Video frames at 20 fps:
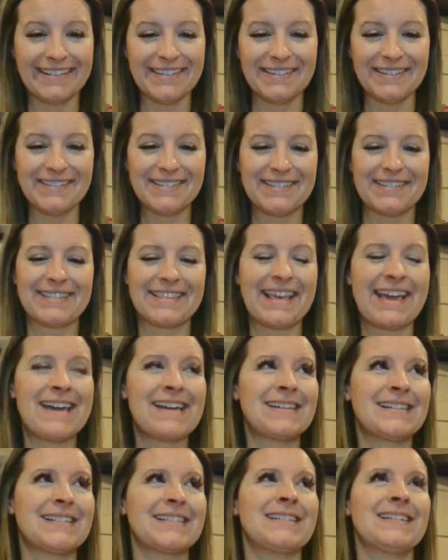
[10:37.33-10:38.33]
these
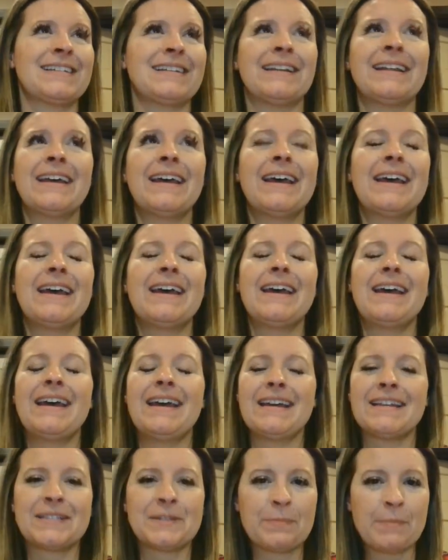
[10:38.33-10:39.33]
things. And
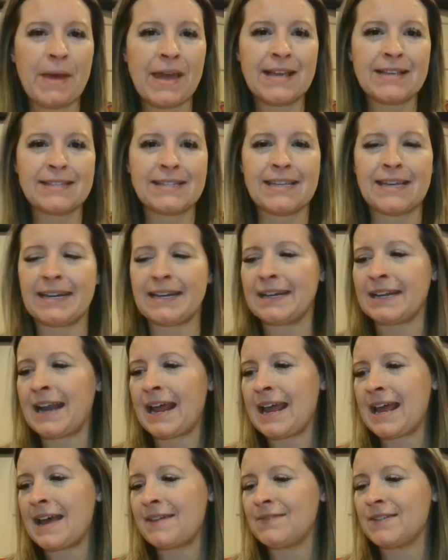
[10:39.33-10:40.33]
it's amazing. And
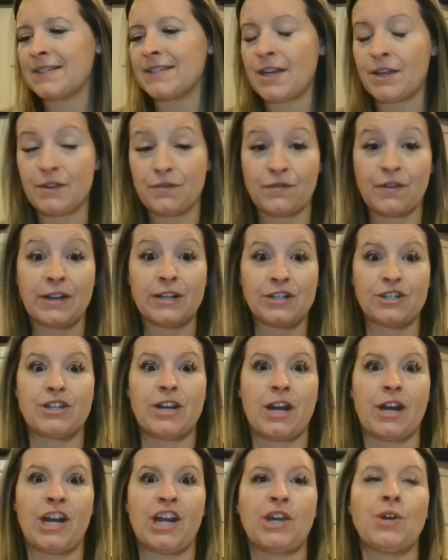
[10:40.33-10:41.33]
I have this other friend,
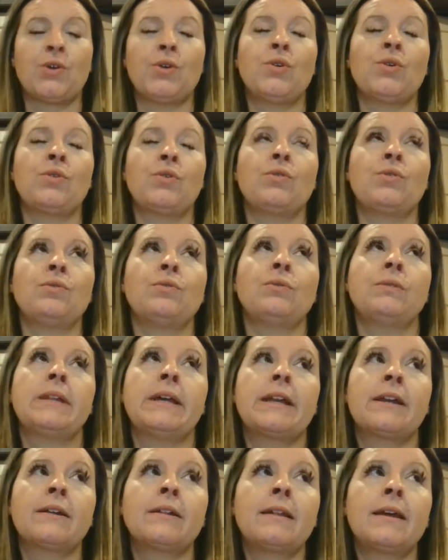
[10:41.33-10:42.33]
Sherry, who
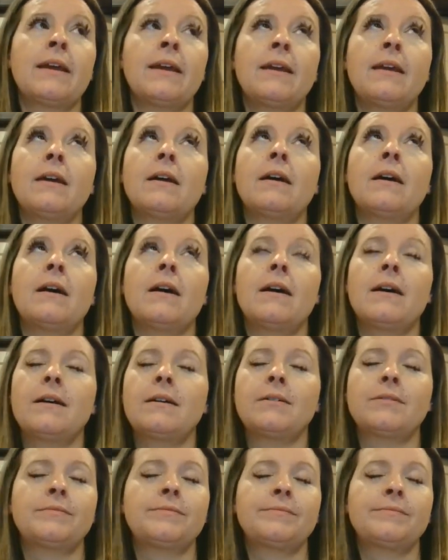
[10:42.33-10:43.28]
literally, oh,